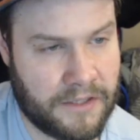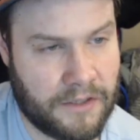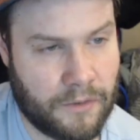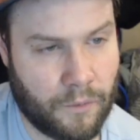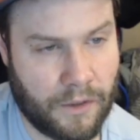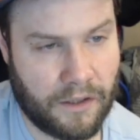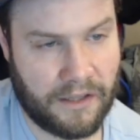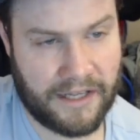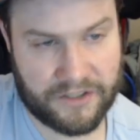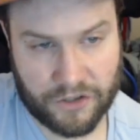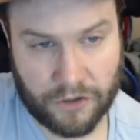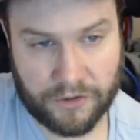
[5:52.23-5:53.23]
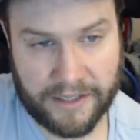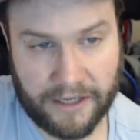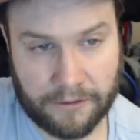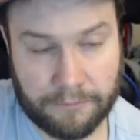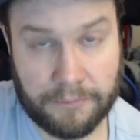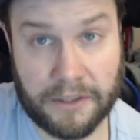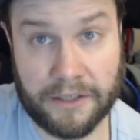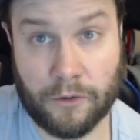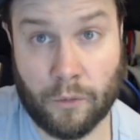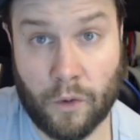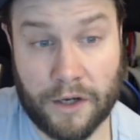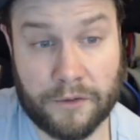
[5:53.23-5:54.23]
Well, at showdown,
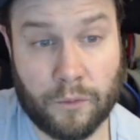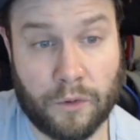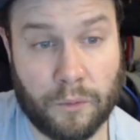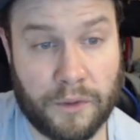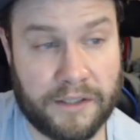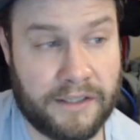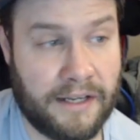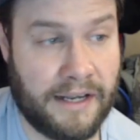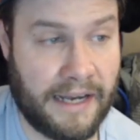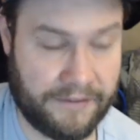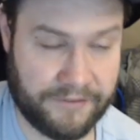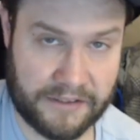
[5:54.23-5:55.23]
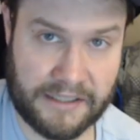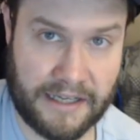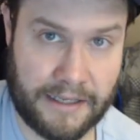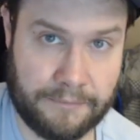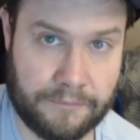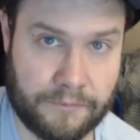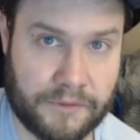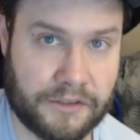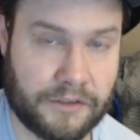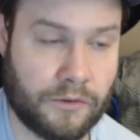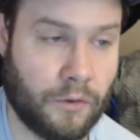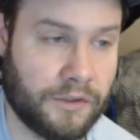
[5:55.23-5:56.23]
player 1 will win half the time that
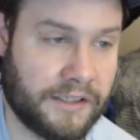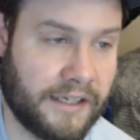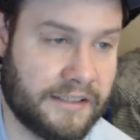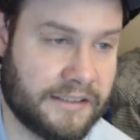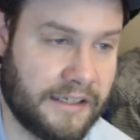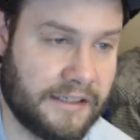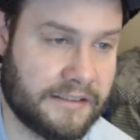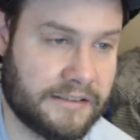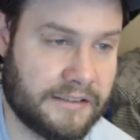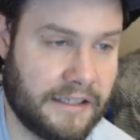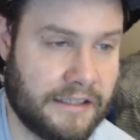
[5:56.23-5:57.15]
they're holding ace,